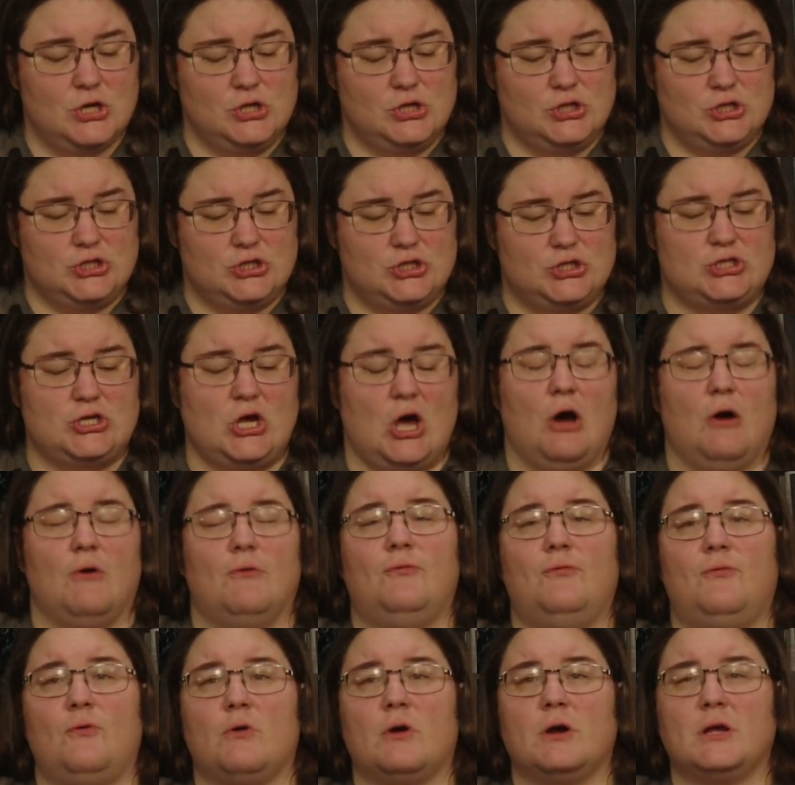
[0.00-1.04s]
So
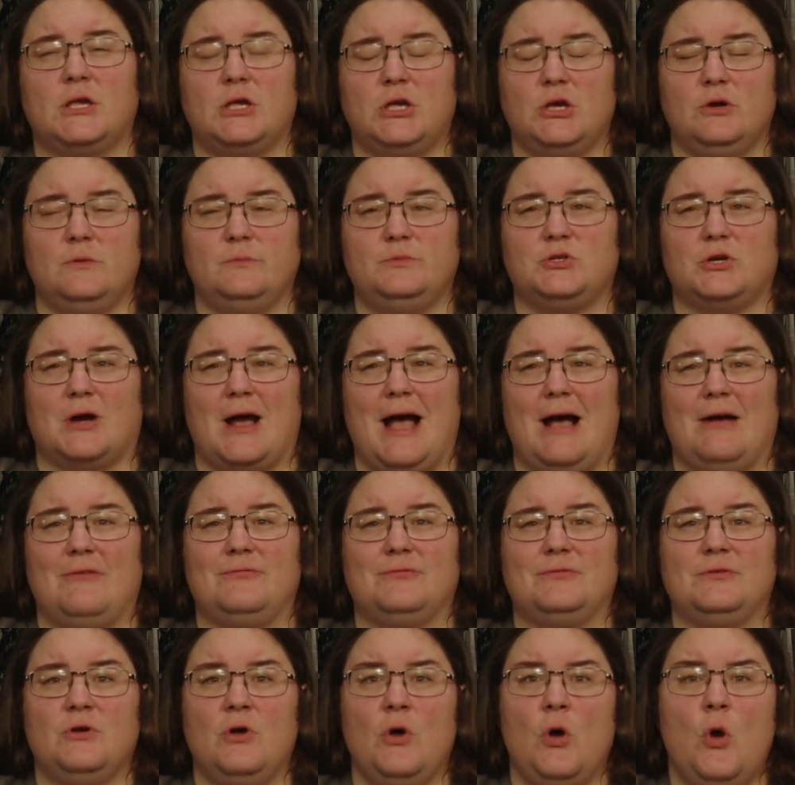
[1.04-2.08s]
for a cube
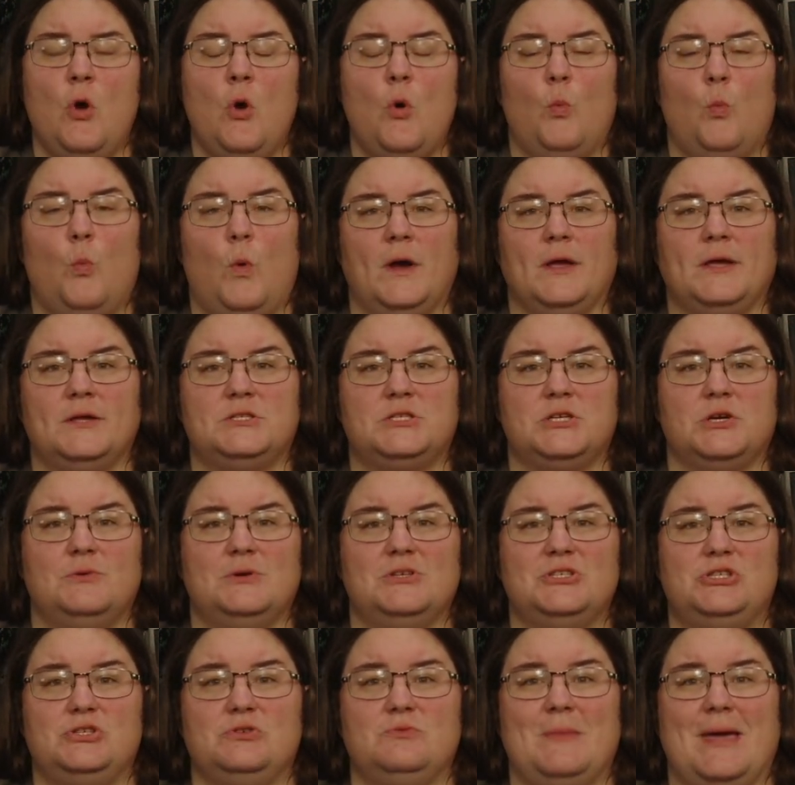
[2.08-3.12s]
draft, what you do
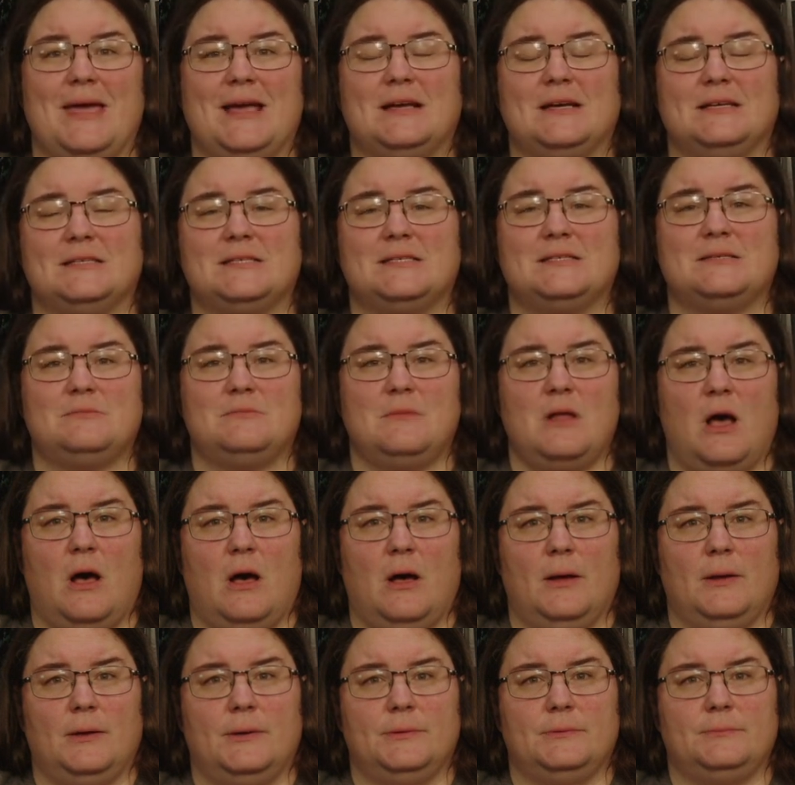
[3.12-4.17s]
is you make
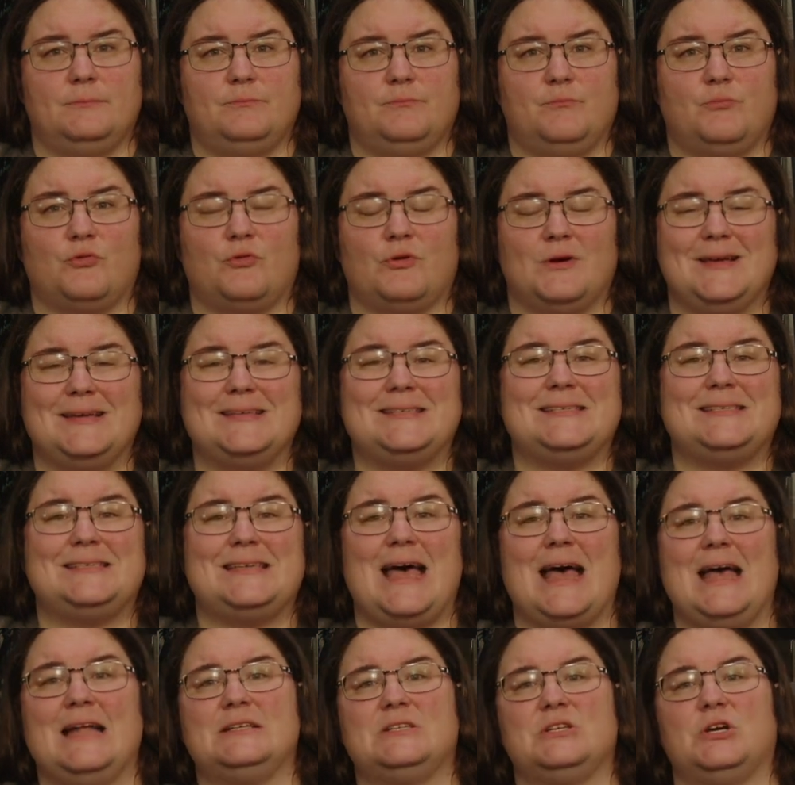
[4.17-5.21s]
a
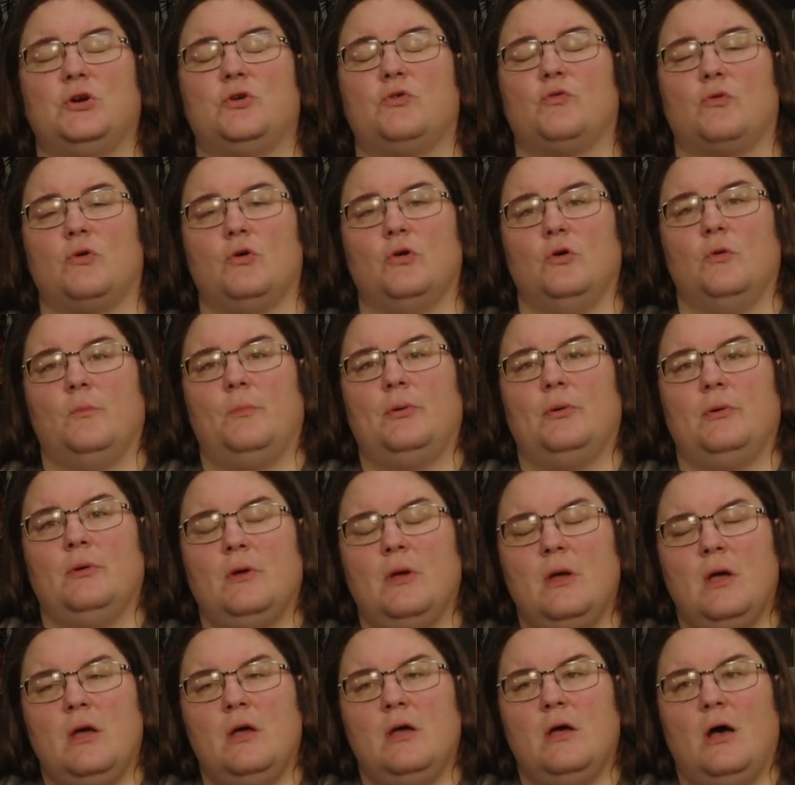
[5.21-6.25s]
preset group
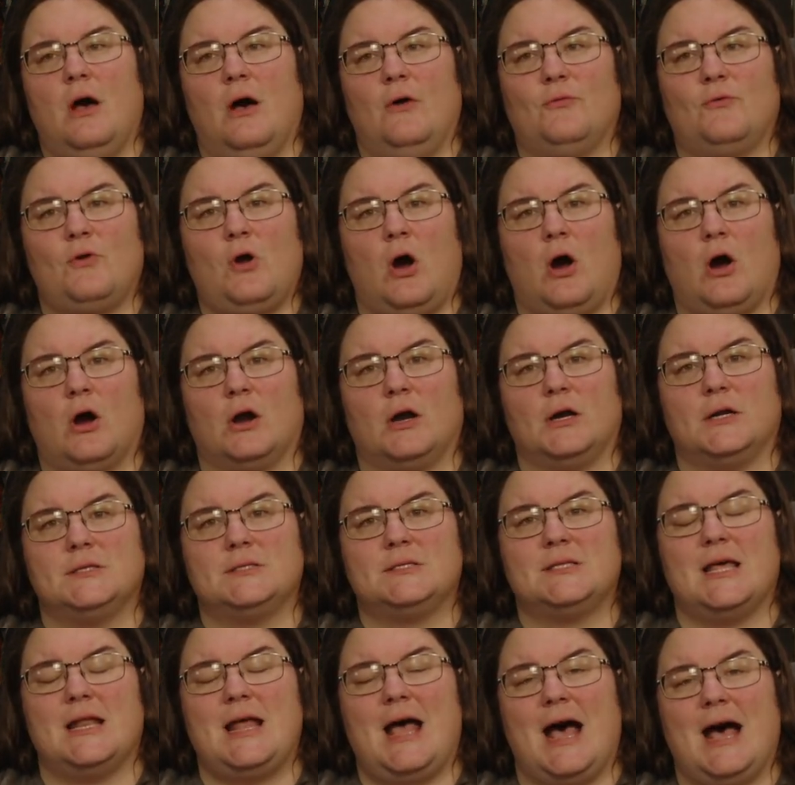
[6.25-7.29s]
of cards
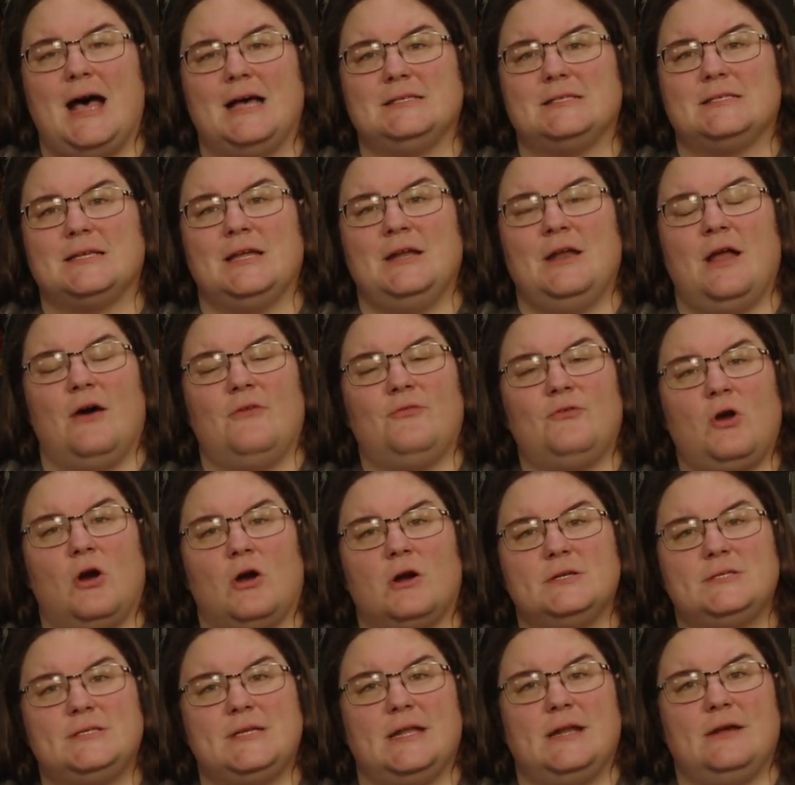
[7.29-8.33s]
that has enough
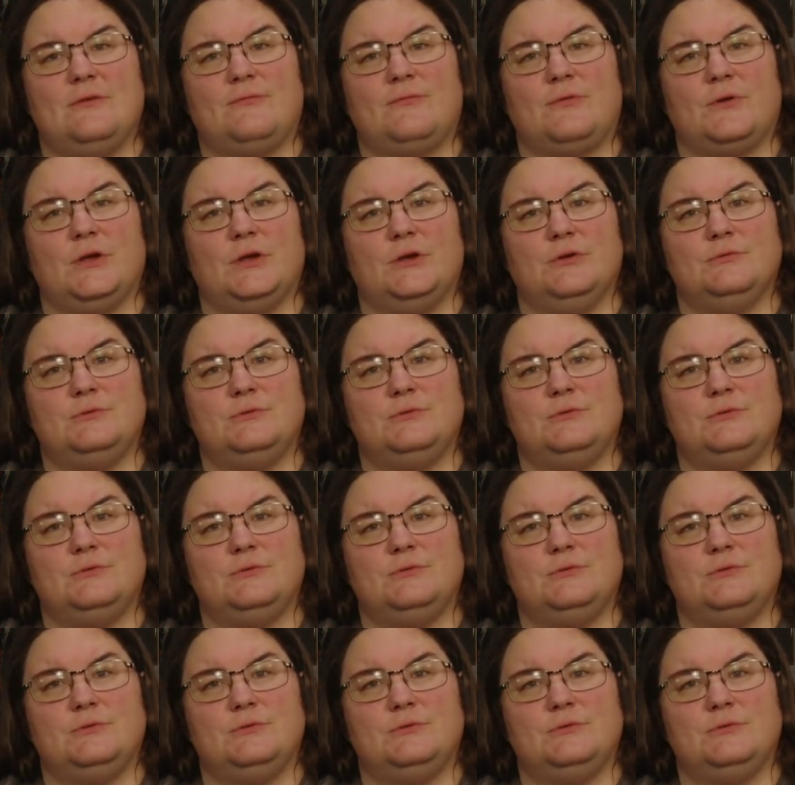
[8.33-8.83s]
cards in it for you